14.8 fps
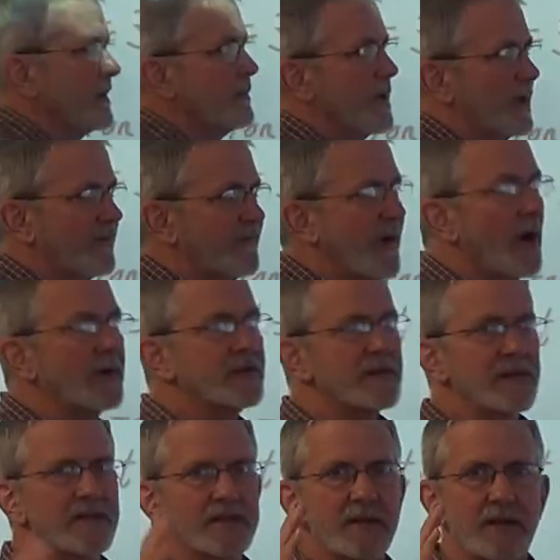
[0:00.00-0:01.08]
going to be a
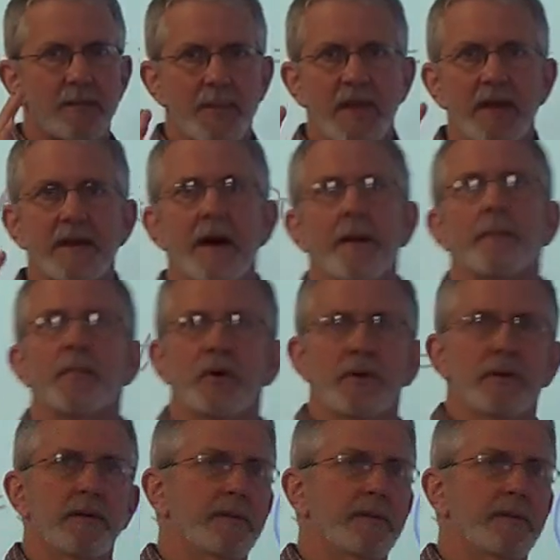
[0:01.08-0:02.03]
function, it's going to be a number.